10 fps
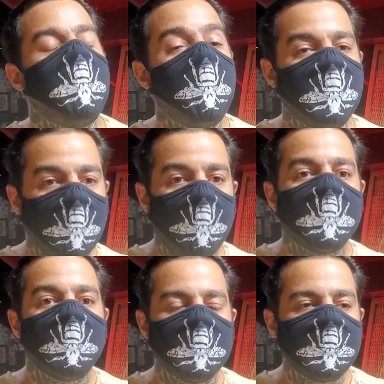yeah, you
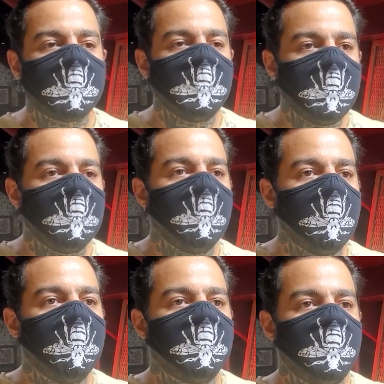can contact me
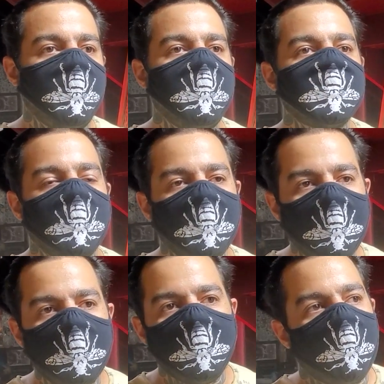uh, through
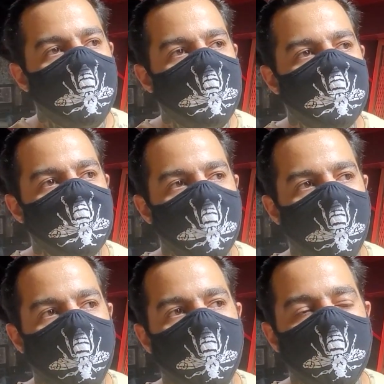Instagram. It's
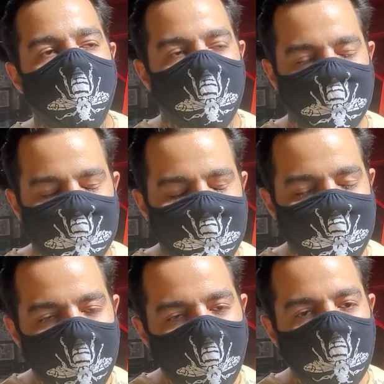uh, Corcel
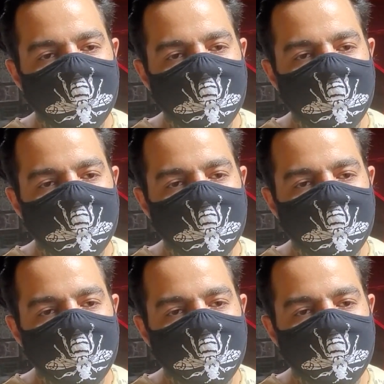Negro